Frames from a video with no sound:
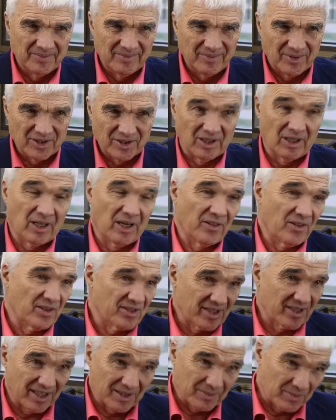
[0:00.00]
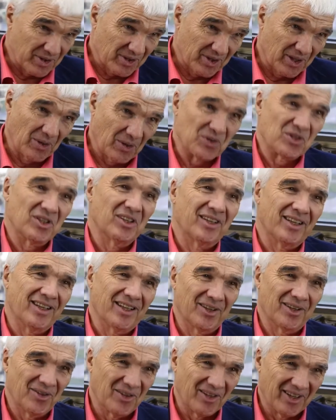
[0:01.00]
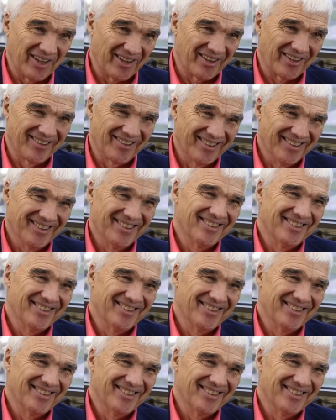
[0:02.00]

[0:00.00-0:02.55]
whereas a lot of the assessments are always at the end of the year.